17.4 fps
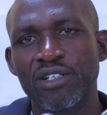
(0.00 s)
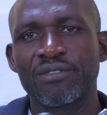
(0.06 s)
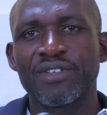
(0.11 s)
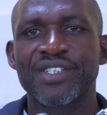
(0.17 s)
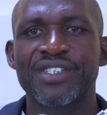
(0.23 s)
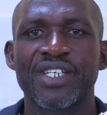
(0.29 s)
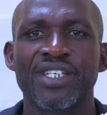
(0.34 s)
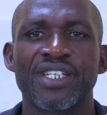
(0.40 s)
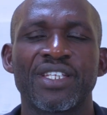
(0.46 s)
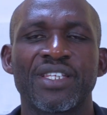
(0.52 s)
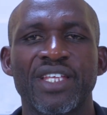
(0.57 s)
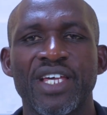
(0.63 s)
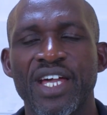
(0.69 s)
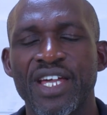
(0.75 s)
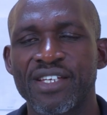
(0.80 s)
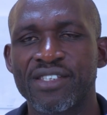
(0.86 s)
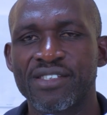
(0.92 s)
of a sudden they
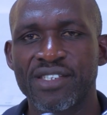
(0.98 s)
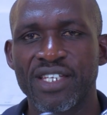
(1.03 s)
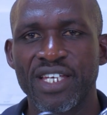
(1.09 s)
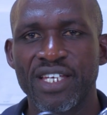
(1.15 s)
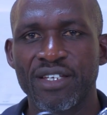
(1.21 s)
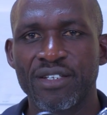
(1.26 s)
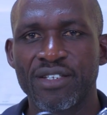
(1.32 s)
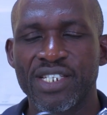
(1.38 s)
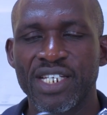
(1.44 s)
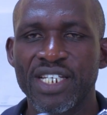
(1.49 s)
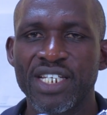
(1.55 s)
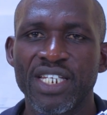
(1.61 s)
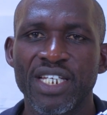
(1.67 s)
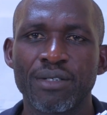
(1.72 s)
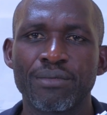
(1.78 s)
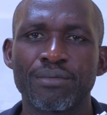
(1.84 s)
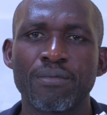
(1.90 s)
are
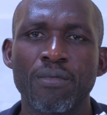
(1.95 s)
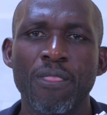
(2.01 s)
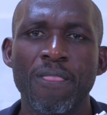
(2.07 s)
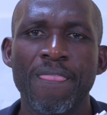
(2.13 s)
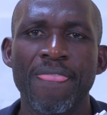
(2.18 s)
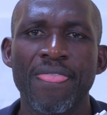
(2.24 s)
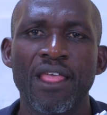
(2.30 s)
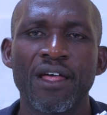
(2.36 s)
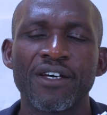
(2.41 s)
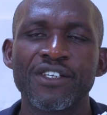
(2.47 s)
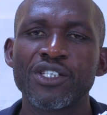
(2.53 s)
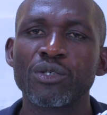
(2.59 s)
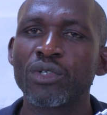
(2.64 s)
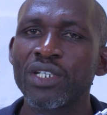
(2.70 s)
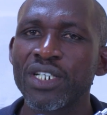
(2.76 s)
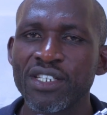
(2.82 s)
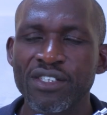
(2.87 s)
taken up. So
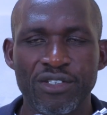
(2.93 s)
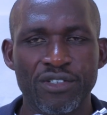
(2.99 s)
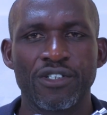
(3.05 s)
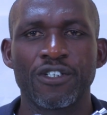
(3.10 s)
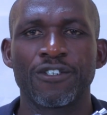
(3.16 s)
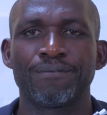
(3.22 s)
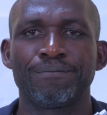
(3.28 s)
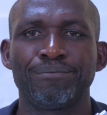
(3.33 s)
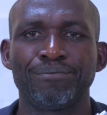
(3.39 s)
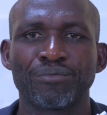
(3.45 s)
what is wrong?